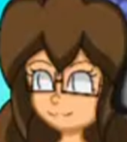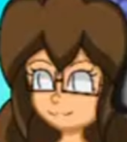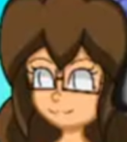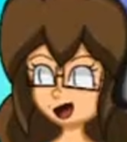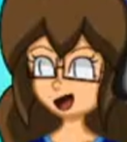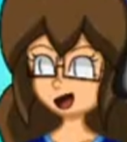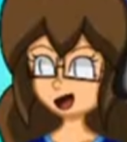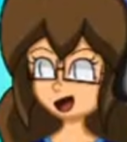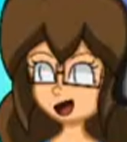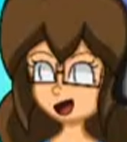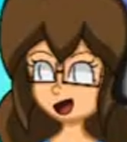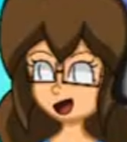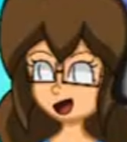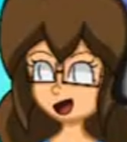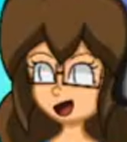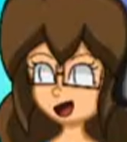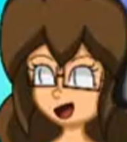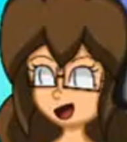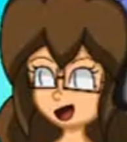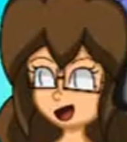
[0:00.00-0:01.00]
it showed
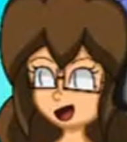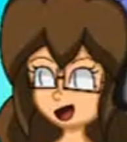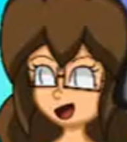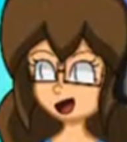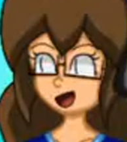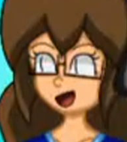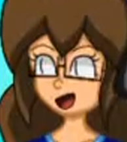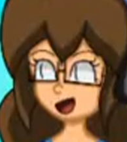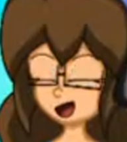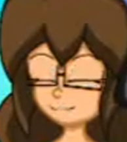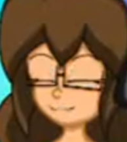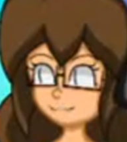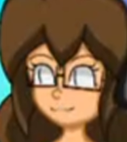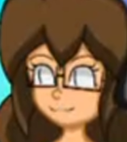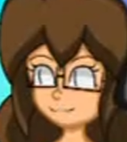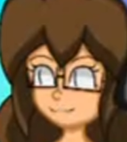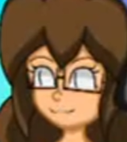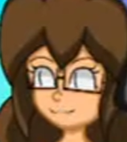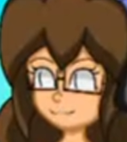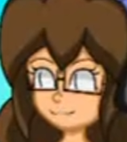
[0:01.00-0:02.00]
the Adobe sign
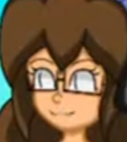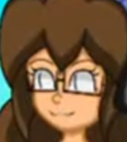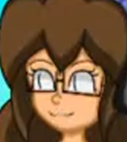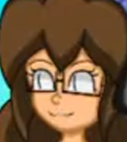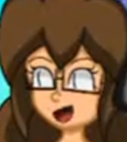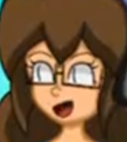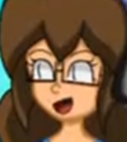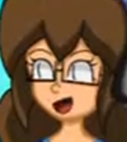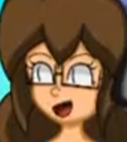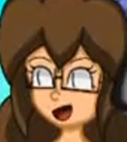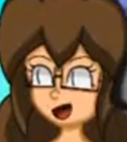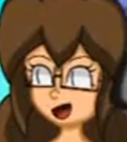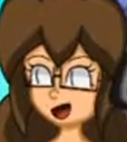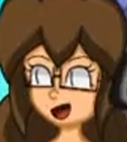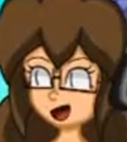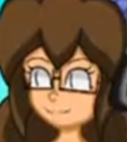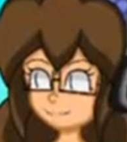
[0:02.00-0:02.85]
link.